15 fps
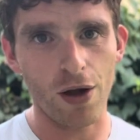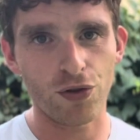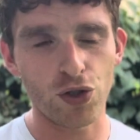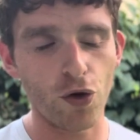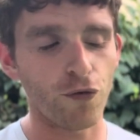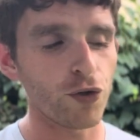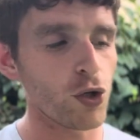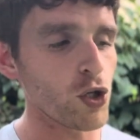
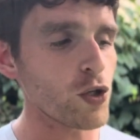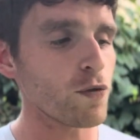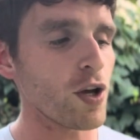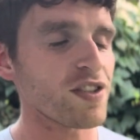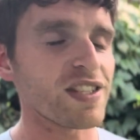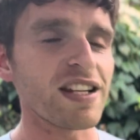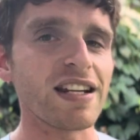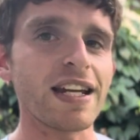So for those of
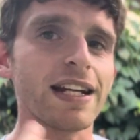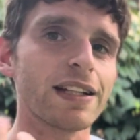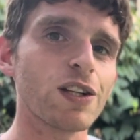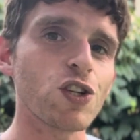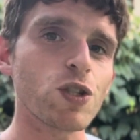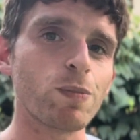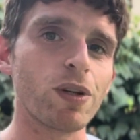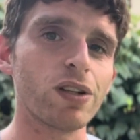us that need a
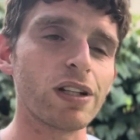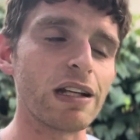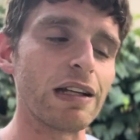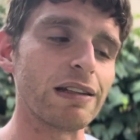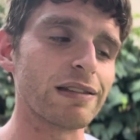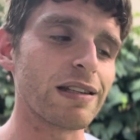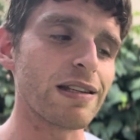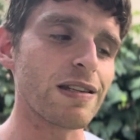little stability,
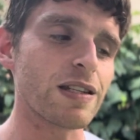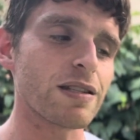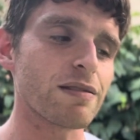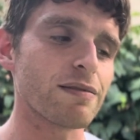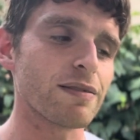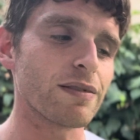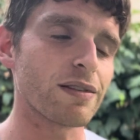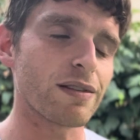these
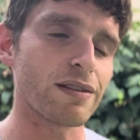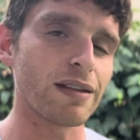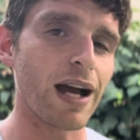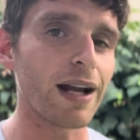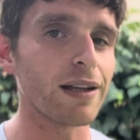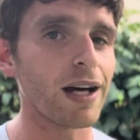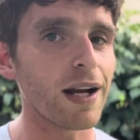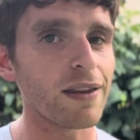
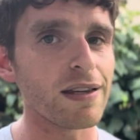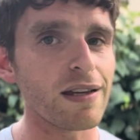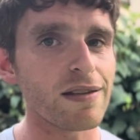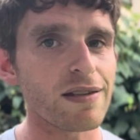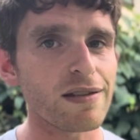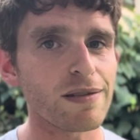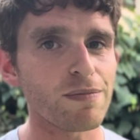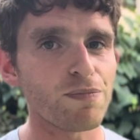
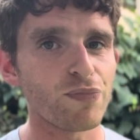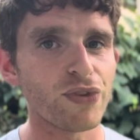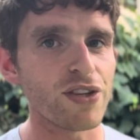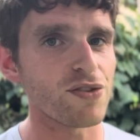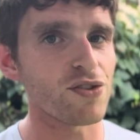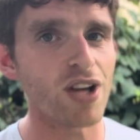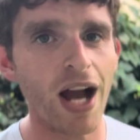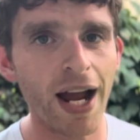
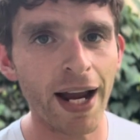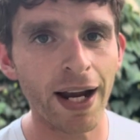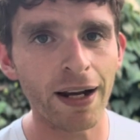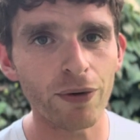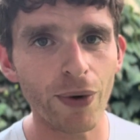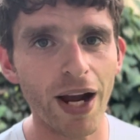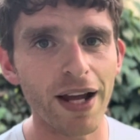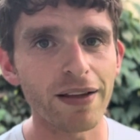are dying,
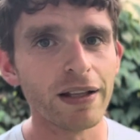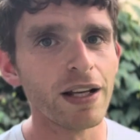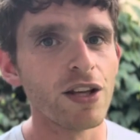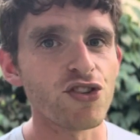right?